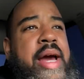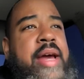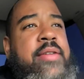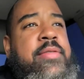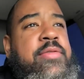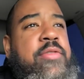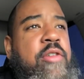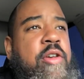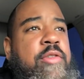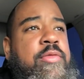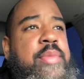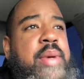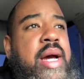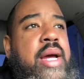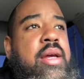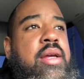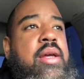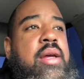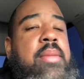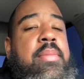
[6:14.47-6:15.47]
back and forth,
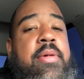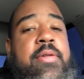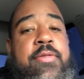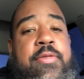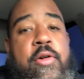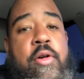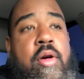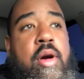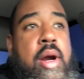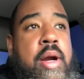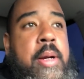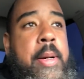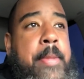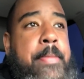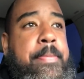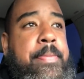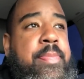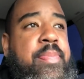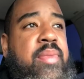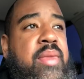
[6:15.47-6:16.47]
but before
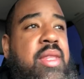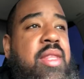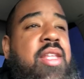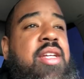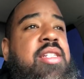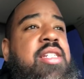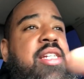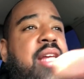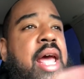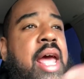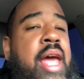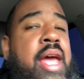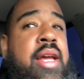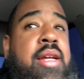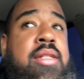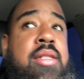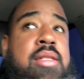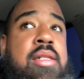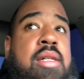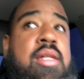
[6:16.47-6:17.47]
the
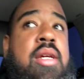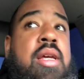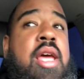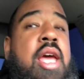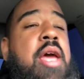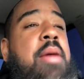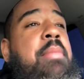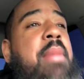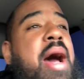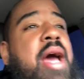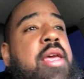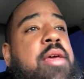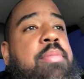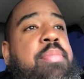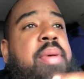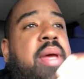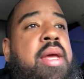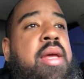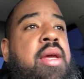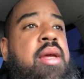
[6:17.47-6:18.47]
change, in my
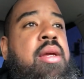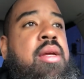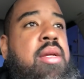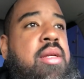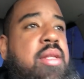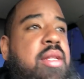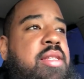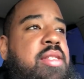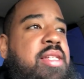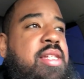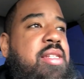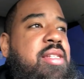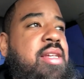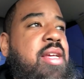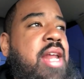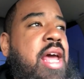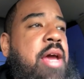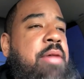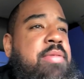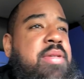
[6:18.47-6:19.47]
opinion, the
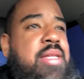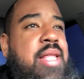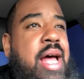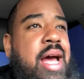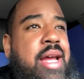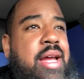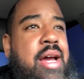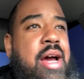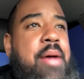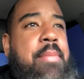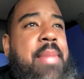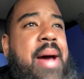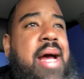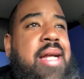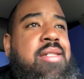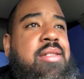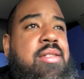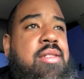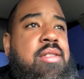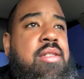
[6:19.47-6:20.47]
CCNA was like a
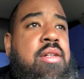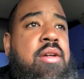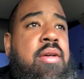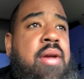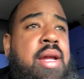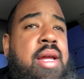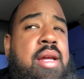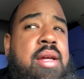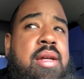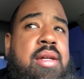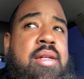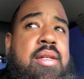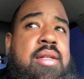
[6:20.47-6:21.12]
bachelor's degree